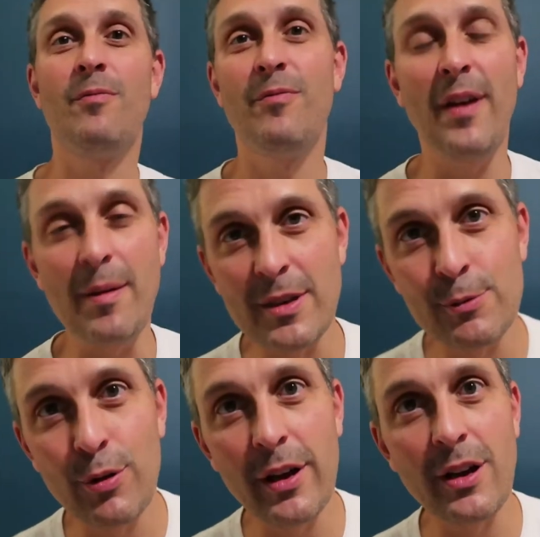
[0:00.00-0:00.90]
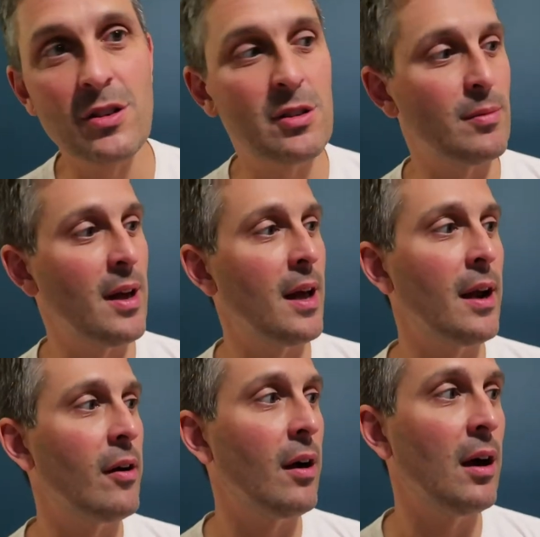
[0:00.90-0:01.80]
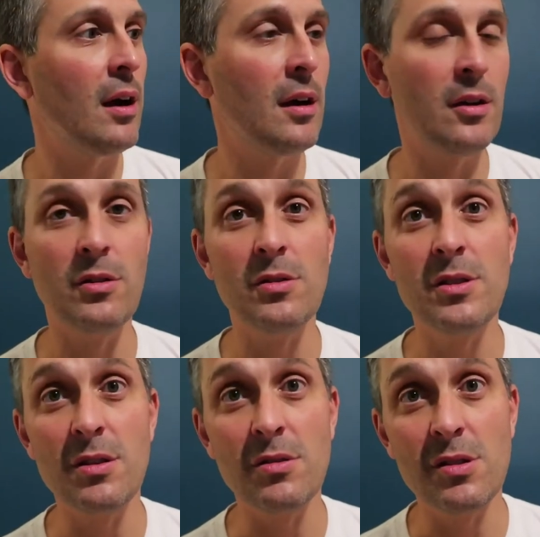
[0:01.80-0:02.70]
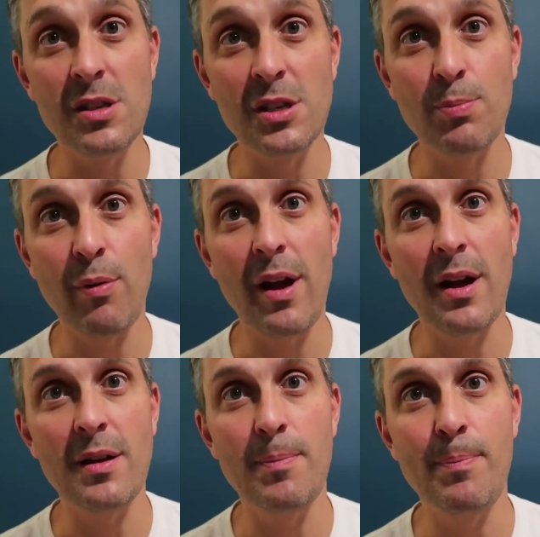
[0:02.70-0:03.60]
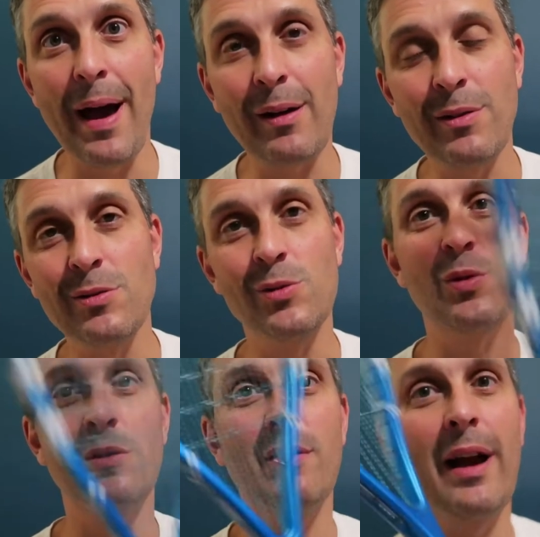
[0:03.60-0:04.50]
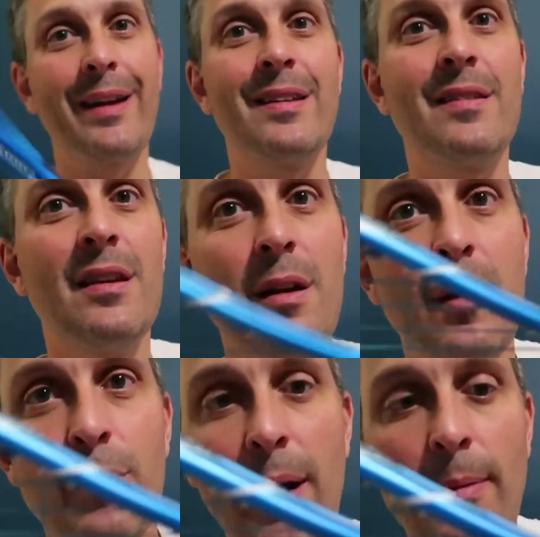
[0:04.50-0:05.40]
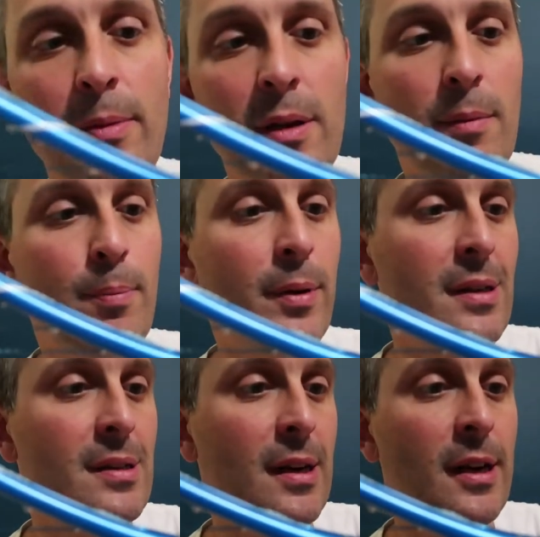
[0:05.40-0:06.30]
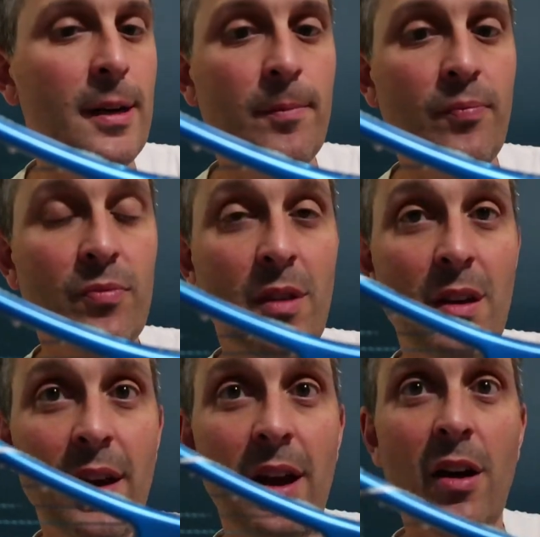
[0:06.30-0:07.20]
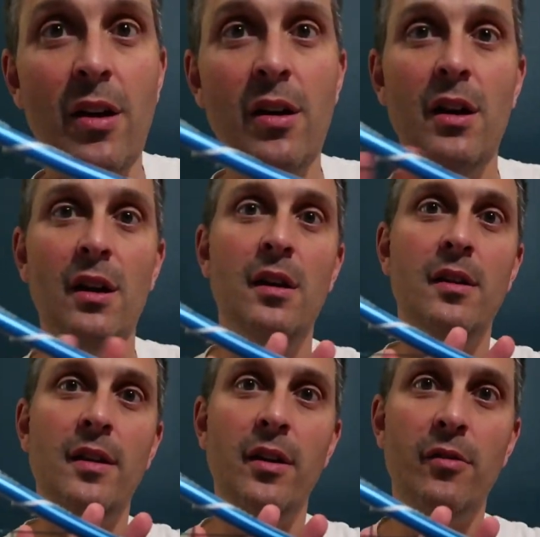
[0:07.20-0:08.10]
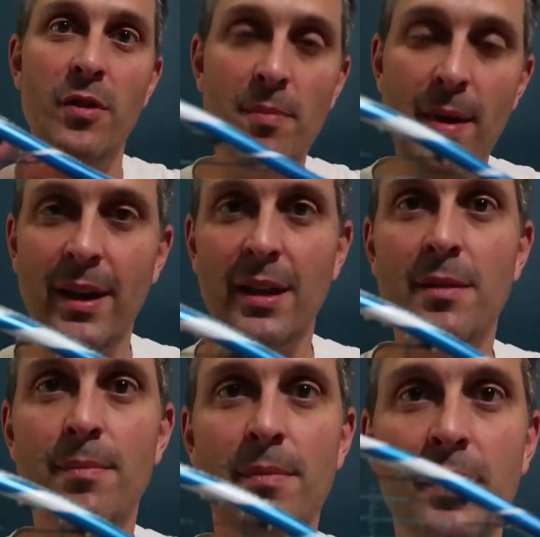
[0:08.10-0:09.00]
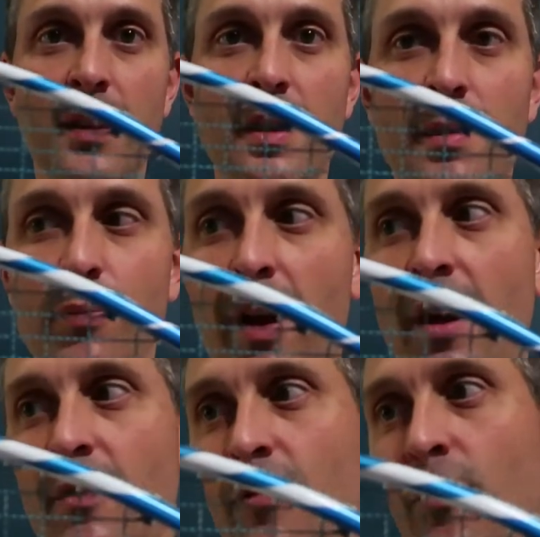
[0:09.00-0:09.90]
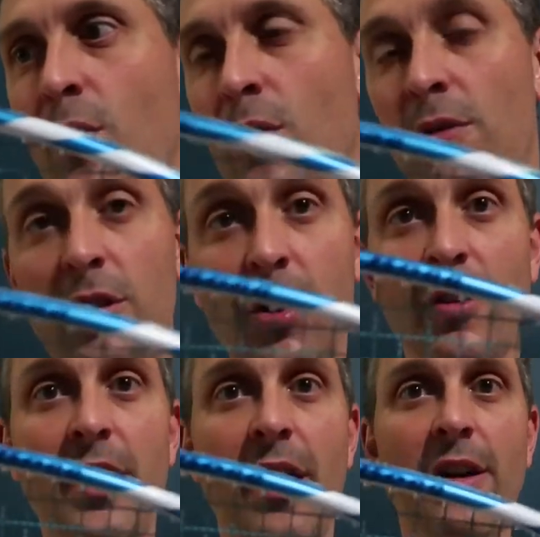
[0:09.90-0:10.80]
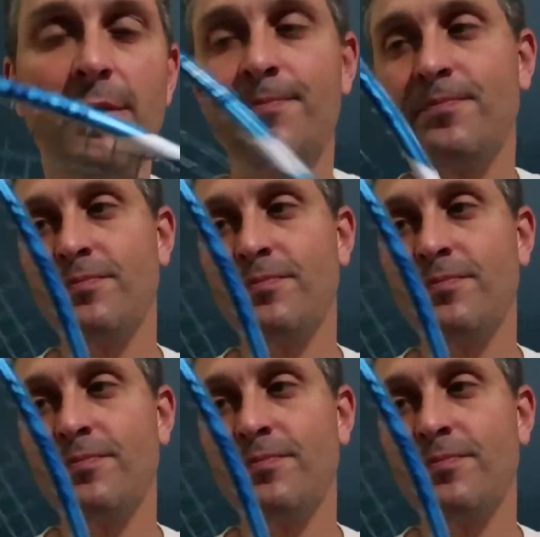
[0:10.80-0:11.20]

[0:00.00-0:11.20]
famous players from that era used to use this brand back when it was wooden rackets, probably, but they're remaking the brand for the current era.